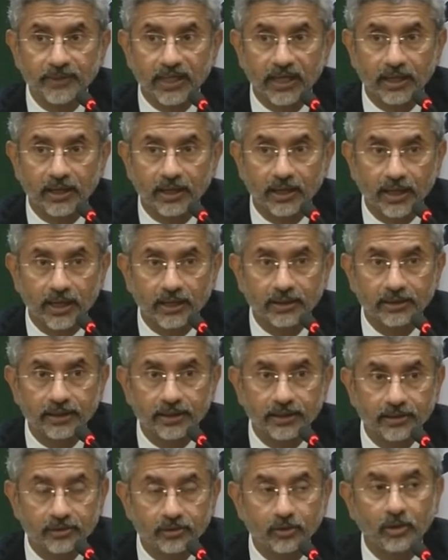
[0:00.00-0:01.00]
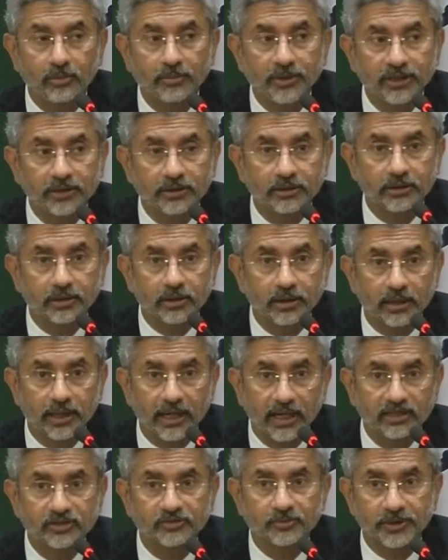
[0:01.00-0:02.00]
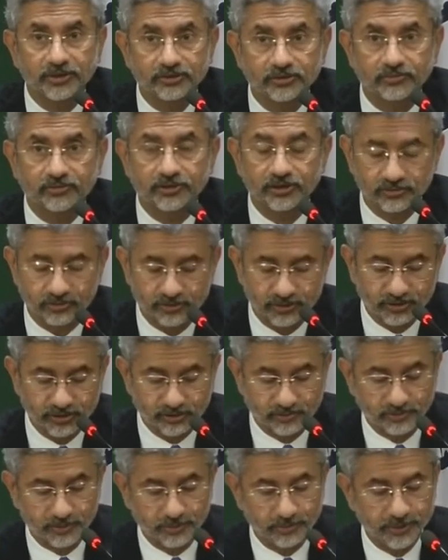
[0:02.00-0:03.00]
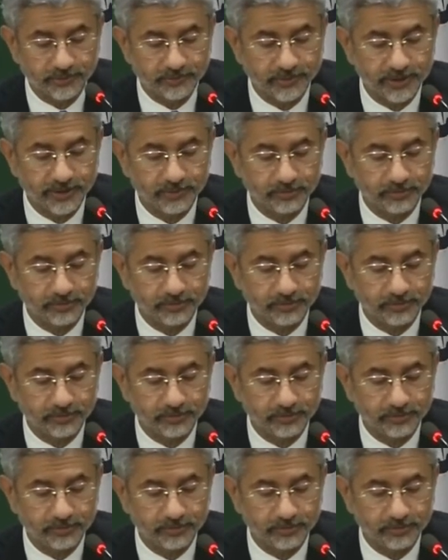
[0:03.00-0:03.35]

uh, and economic uh, aspects of this visit will be very